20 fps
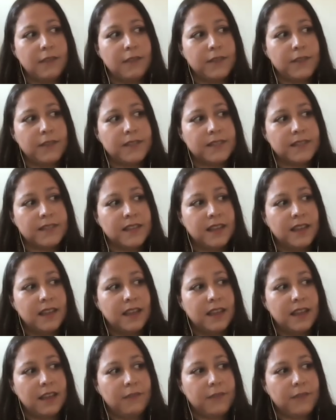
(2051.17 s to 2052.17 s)
it's
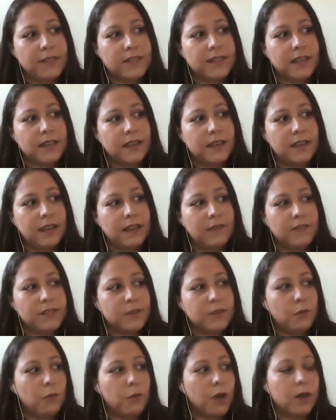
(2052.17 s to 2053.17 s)
if it's if it's a
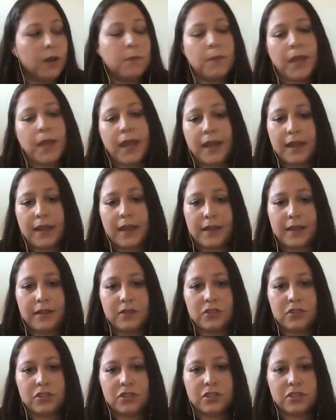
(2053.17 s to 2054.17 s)
one
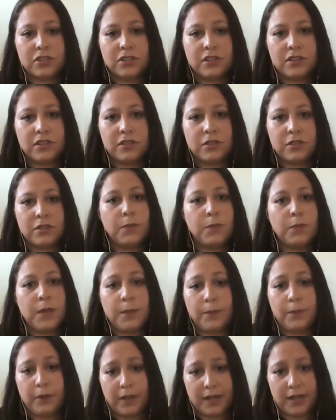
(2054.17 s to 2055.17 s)
page, 2
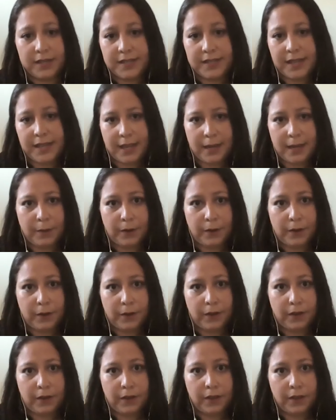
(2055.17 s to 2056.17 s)
people at a
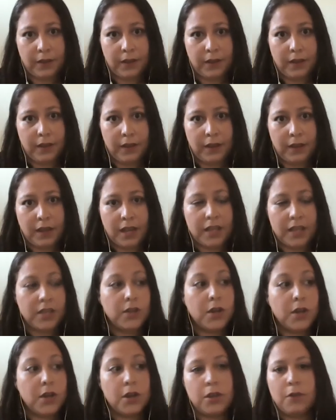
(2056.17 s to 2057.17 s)
table, and you
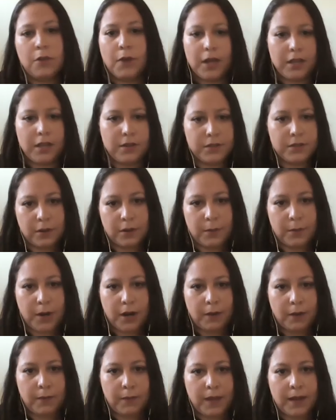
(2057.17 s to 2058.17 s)
want to use your
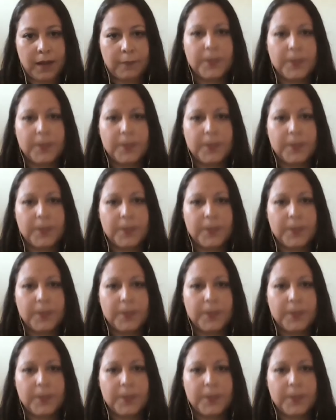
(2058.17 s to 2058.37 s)
apartment, because